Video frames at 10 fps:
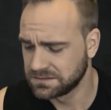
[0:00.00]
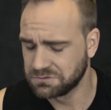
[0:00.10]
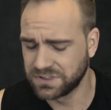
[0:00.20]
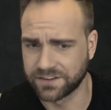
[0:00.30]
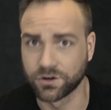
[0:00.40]

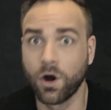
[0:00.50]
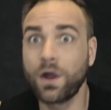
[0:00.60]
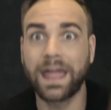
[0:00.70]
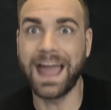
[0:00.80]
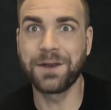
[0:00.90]
whatever.
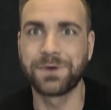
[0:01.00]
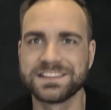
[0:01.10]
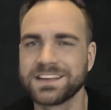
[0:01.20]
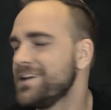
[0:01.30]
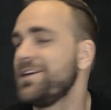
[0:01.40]
Okay,
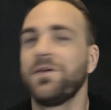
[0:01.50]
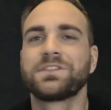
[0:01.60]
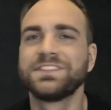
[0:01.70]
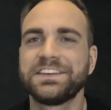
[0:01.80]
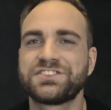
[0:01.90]
anyways,
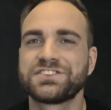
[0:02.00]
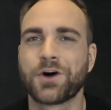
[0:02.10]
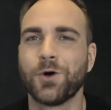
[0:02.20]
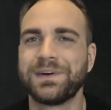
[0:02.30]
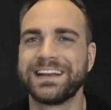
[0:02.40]
let's just
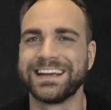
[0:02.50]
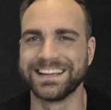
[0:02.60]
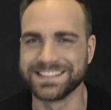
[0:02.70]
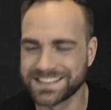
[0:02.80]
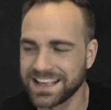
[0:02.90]
hope it
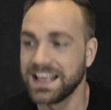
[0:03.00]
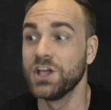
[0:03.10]
is.